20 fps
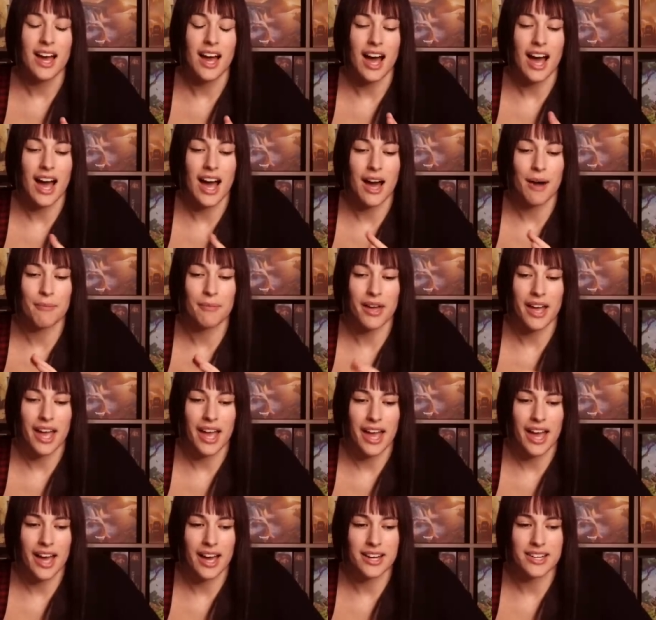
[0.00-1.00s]
Um,
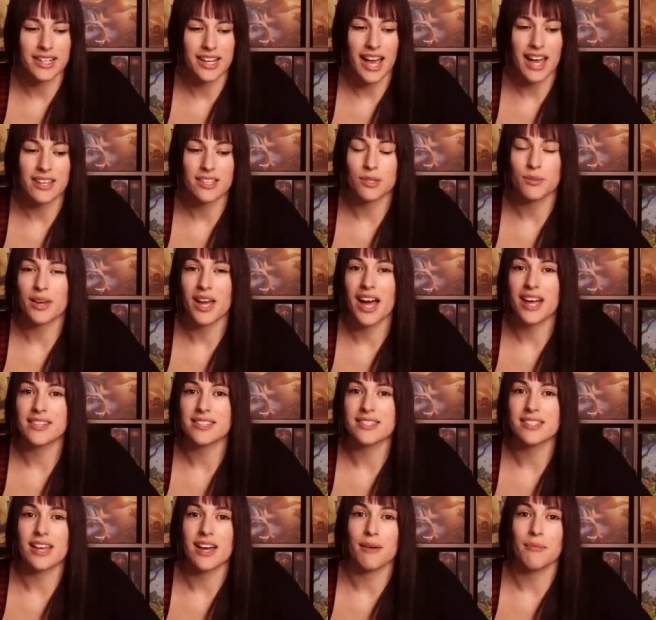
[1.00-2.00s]
and yeah, so we had
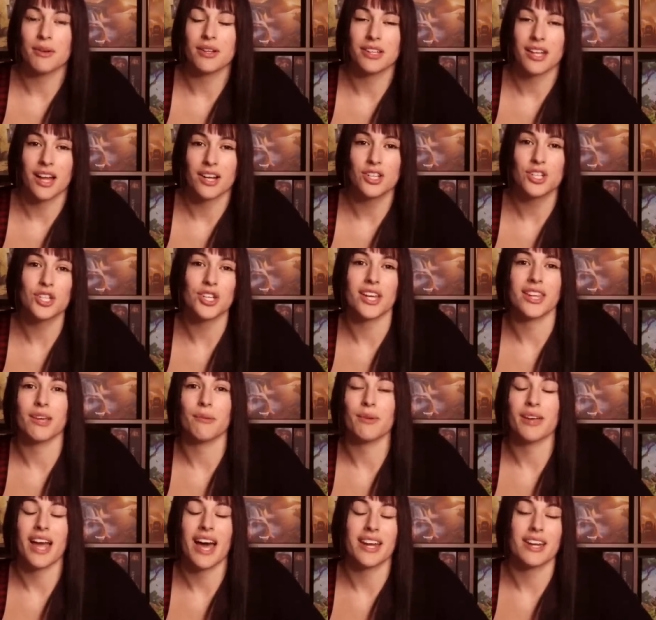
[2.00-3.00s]
some lunch and then
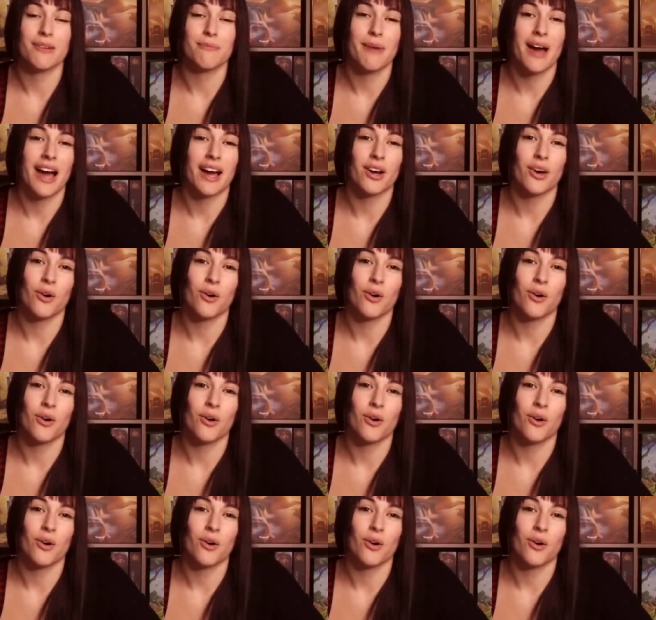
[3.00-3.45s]
we headed back